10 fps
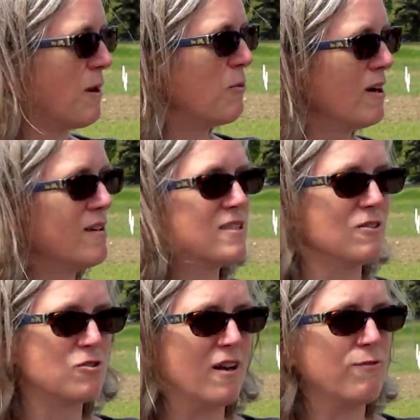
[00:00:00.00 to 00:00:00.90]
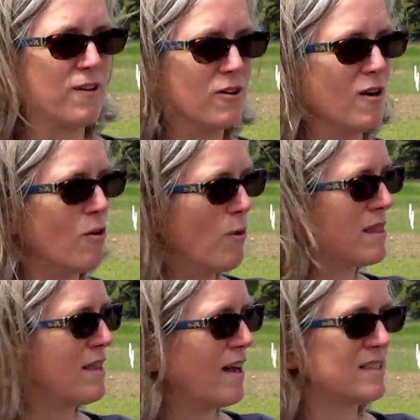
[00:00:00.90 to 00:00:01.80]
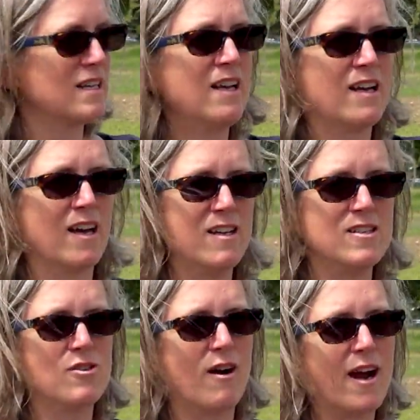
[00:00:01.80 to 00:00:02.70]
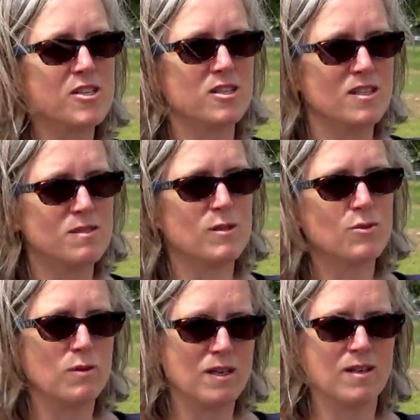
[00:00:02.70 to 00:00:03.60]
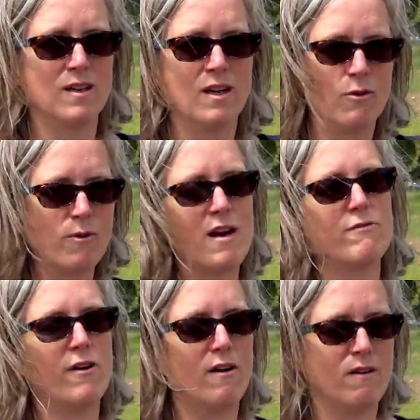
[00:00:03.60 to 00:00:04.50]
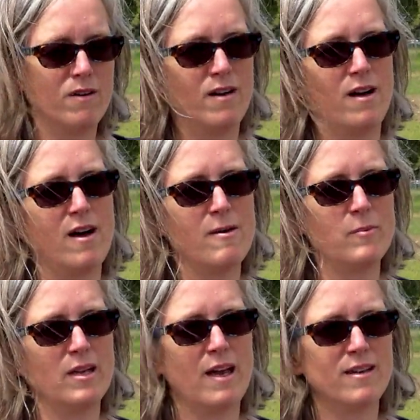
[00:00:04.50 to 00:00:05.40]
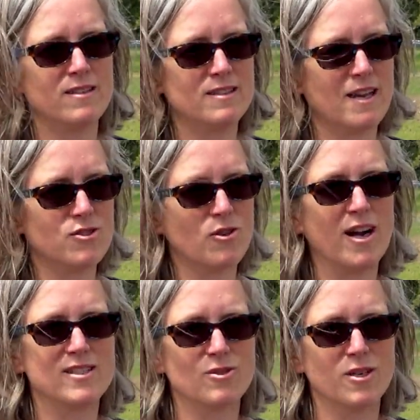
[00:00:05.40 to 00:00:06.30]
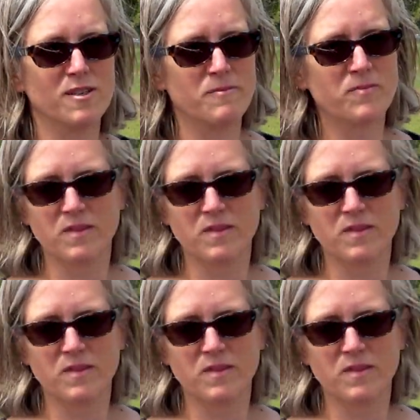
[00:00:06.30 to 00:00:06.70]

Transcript: but we are still trying to figure out what that kind of interaction is between rainfall and dry soil.